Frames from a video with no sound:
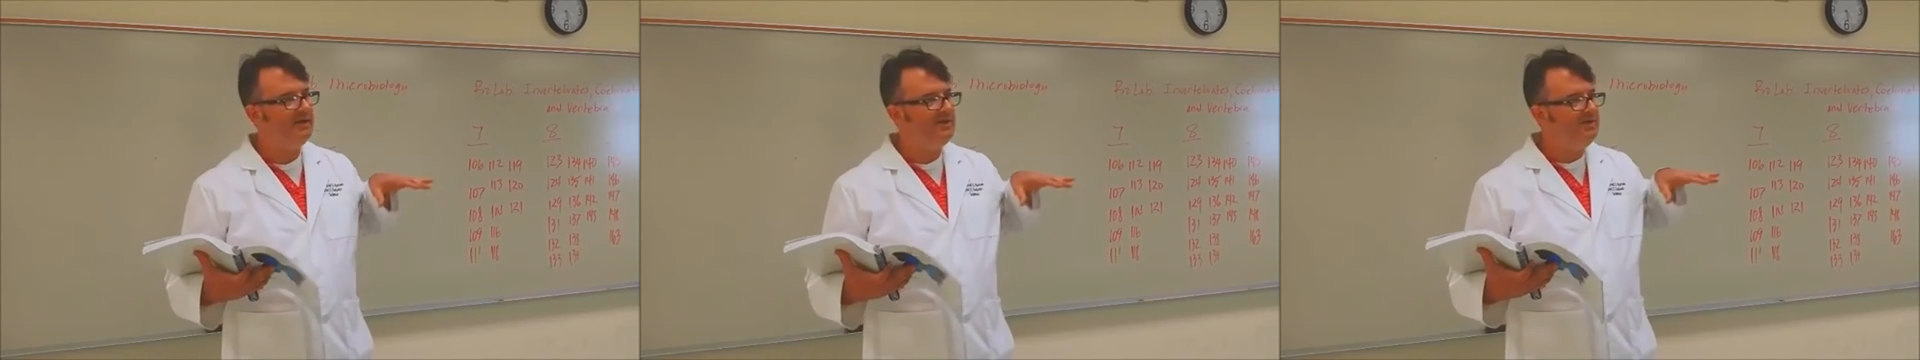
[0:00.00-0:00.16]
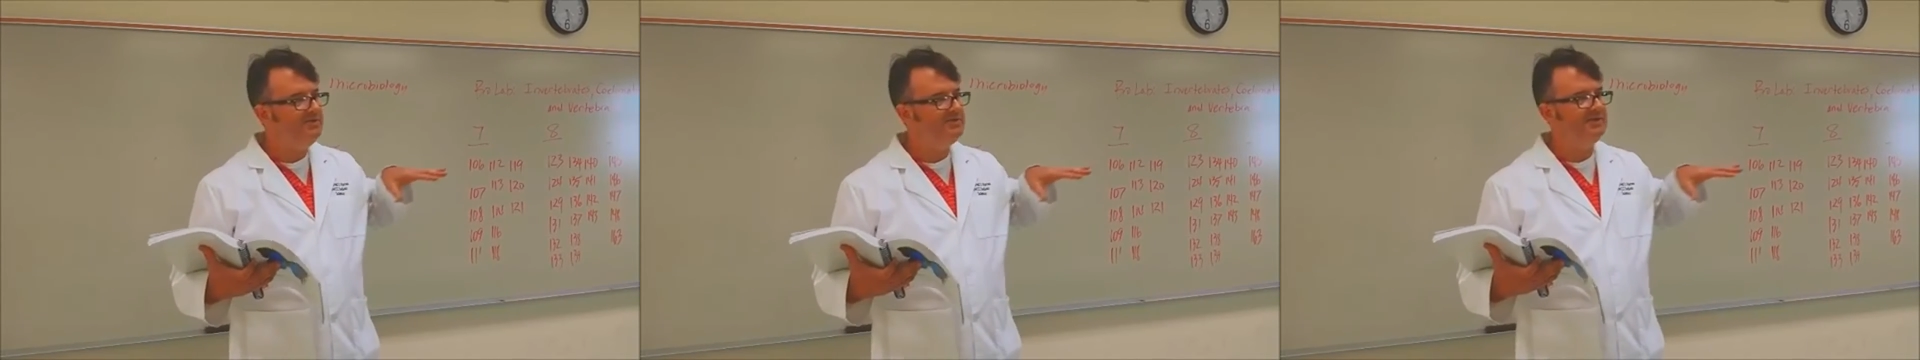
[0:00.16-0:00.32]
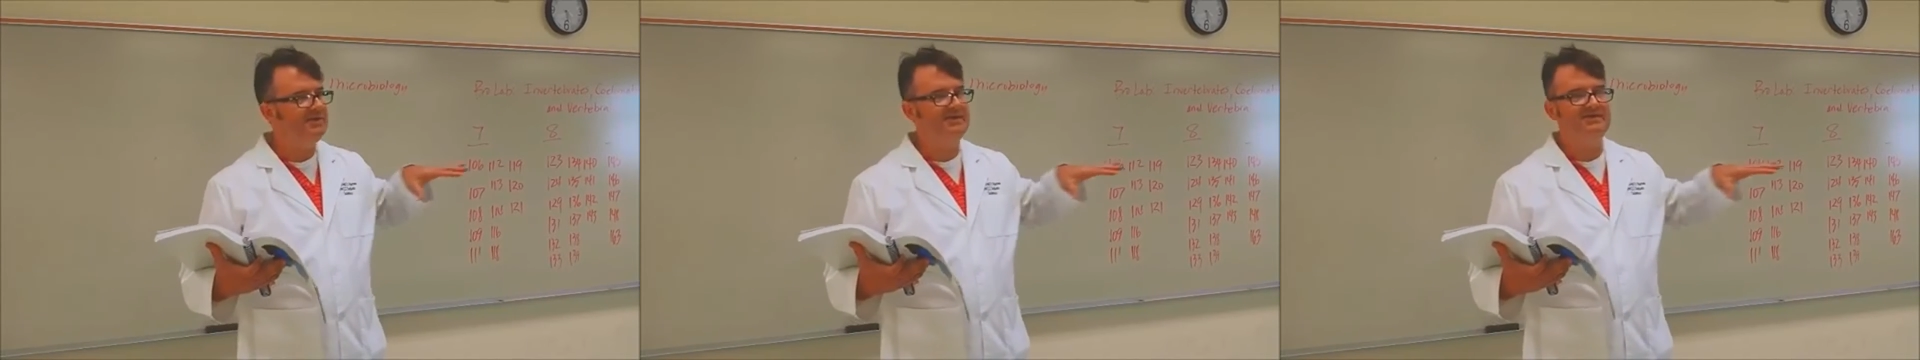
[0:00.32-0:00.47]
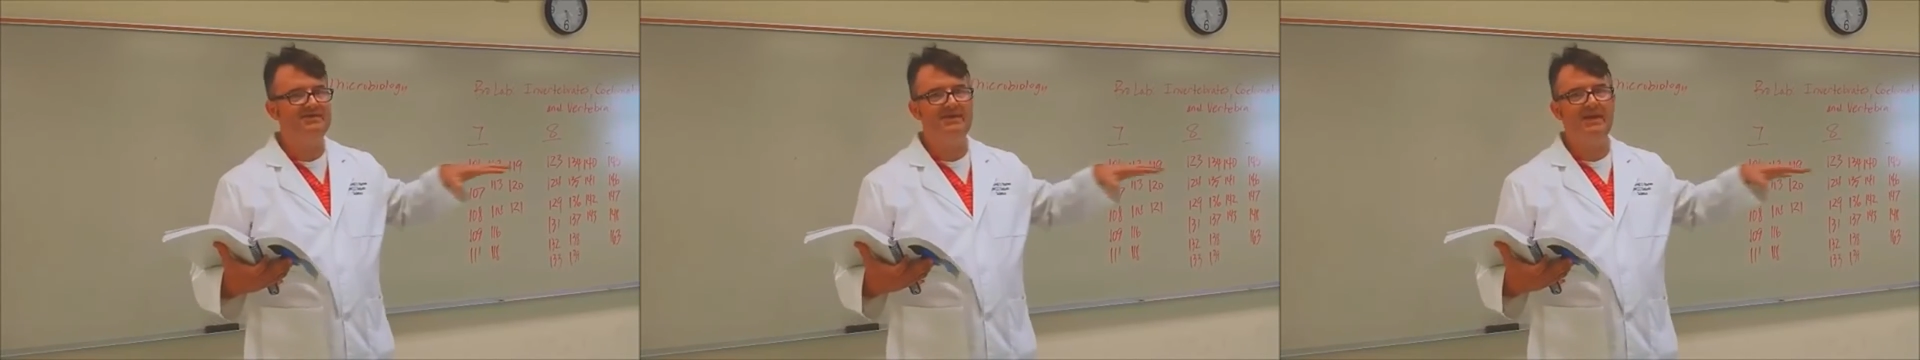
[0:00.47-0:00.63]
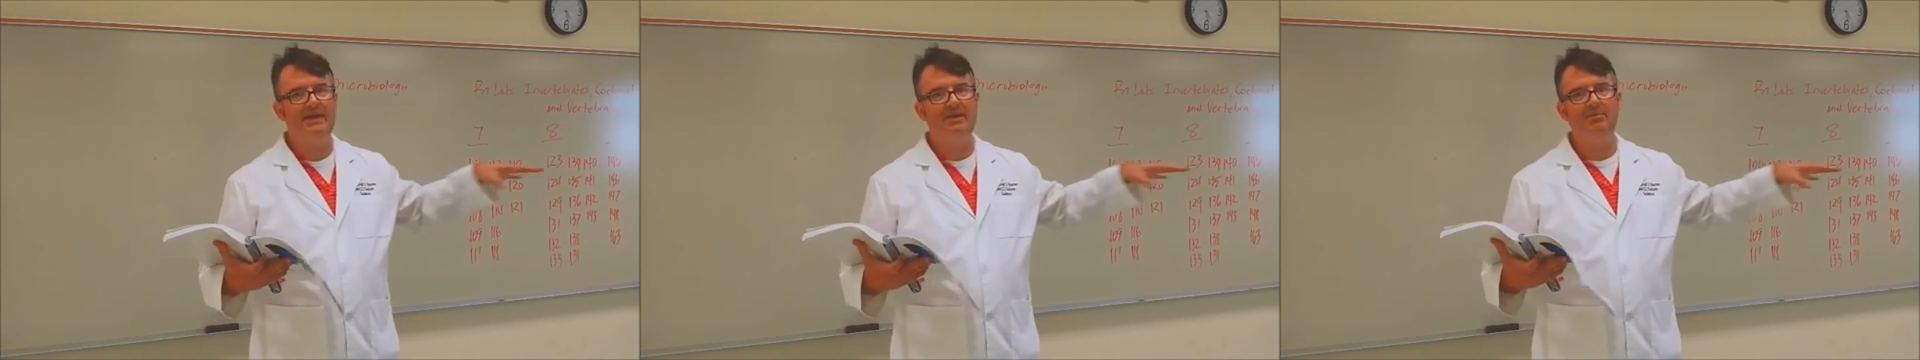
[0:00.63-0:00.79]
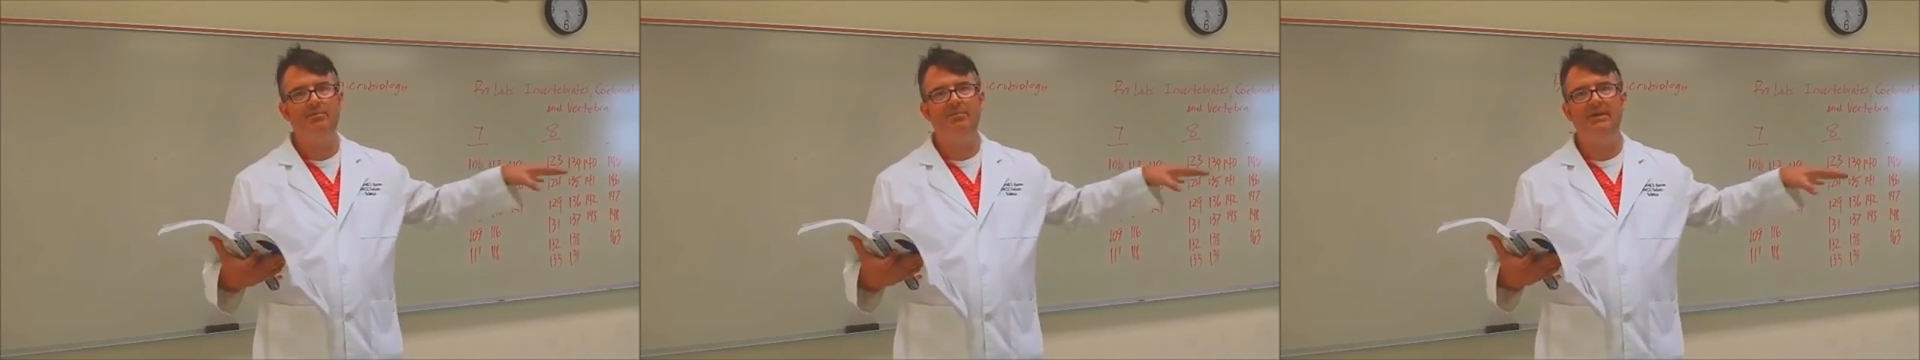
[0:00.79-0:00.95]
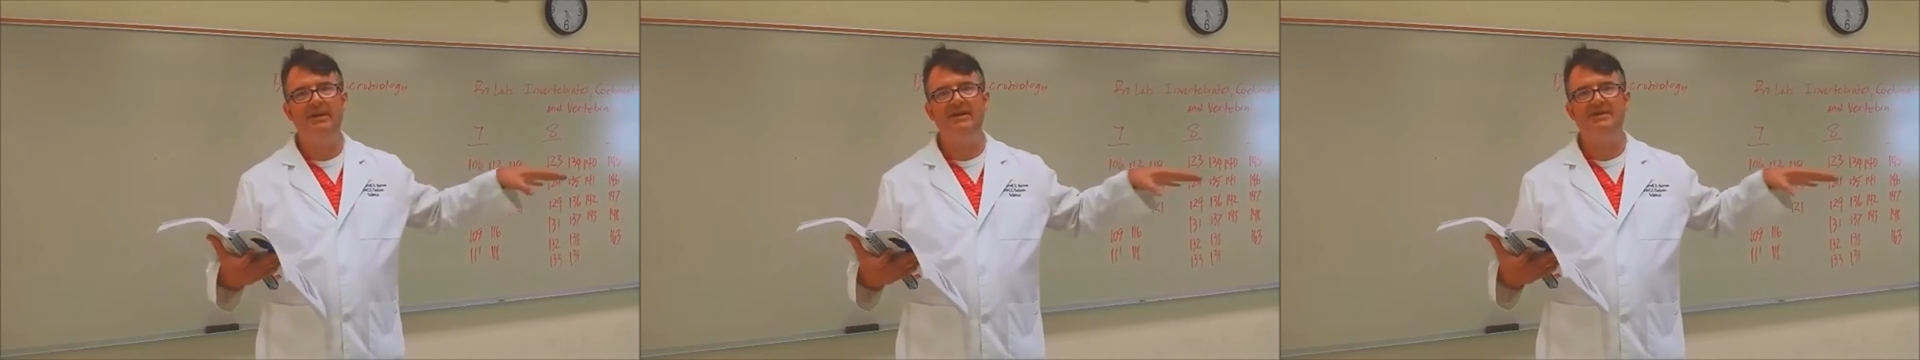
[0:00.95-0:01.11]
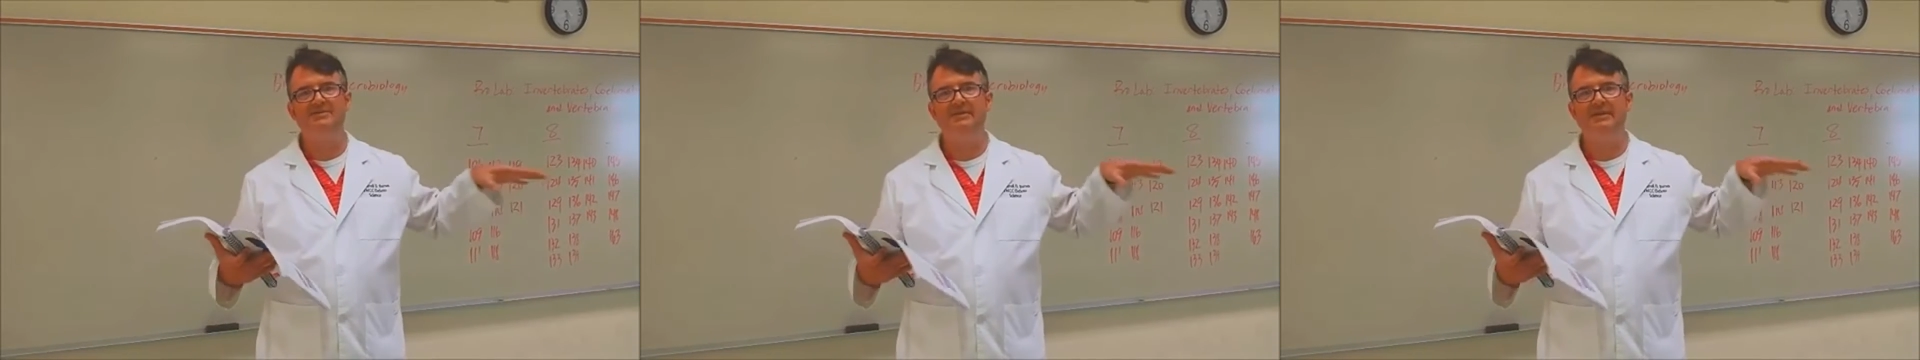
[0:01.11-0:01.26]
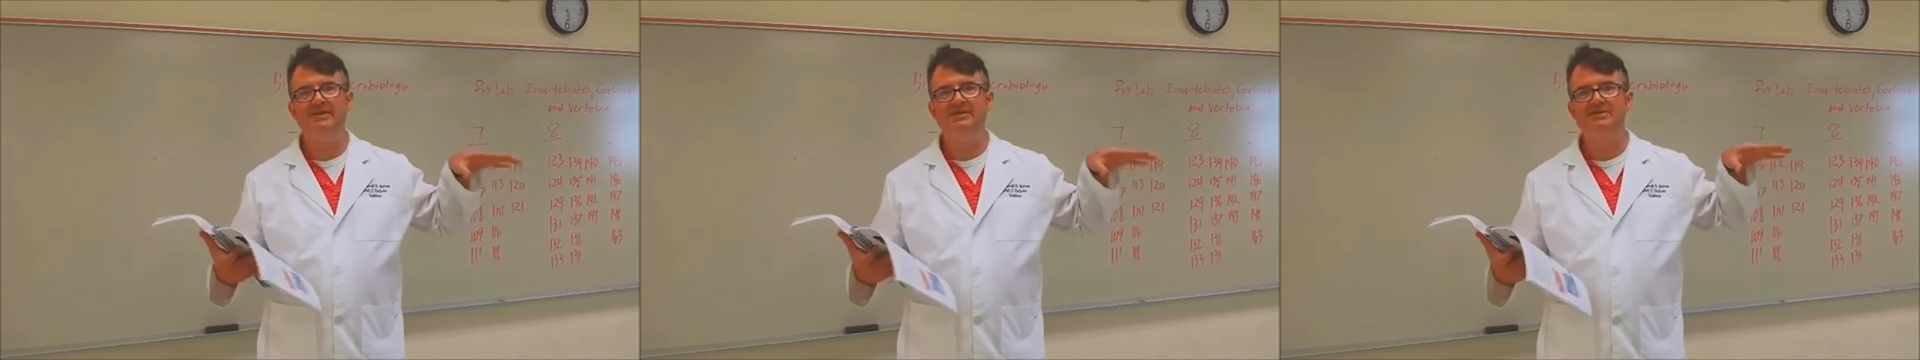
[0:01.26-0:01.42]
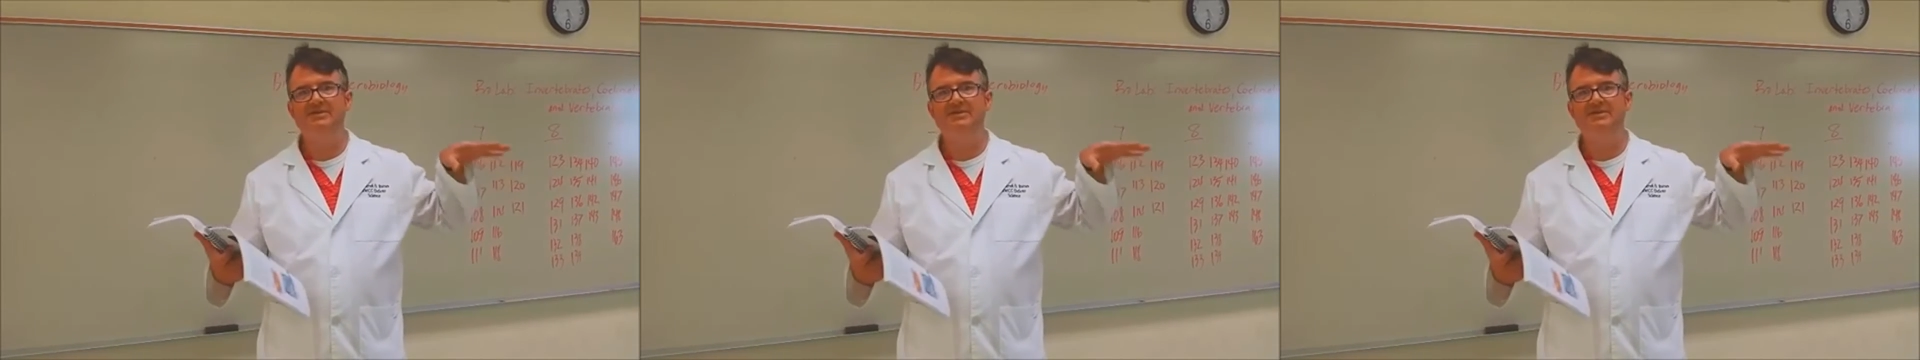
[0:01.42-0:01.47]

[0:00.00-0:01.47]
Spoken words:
using cytoplasmic